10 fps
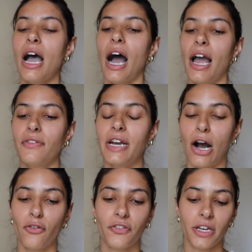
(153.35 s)
I have an
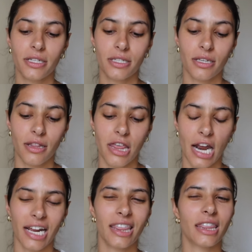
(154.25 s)
outfit
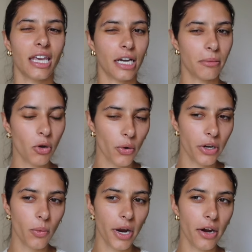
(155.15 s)
that I think I'm going
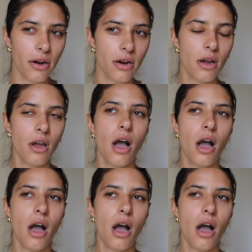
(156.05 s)
to wear.